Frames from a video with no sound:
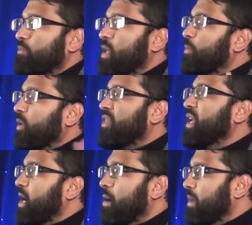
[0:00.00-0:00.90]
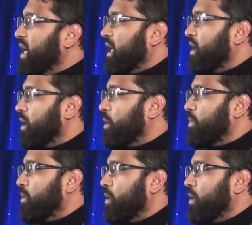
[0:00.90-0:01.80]
people think I'm making it
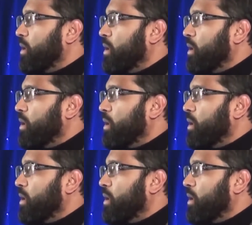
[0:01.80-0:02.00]
up.